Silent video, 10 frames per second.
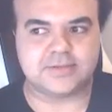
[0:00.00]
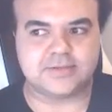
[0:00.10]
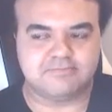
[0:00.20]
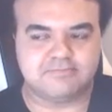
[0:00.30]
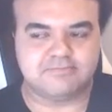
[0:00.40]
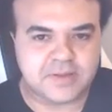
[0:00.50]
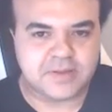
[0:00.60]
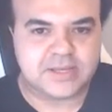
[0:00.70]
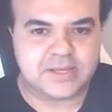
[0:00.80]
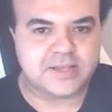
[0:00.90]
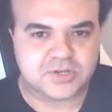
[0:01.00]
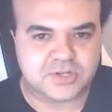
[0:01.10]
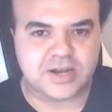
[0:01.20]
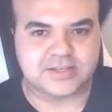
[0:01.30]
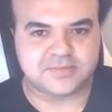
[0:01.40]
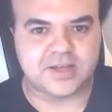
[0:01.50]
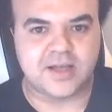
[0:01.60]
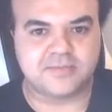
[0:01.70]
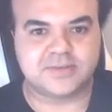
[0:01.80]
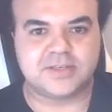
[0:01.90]
And sometimes it gets frustrating
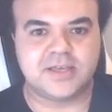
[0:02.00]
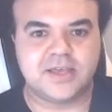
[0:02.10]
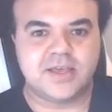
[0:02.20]
sometimes.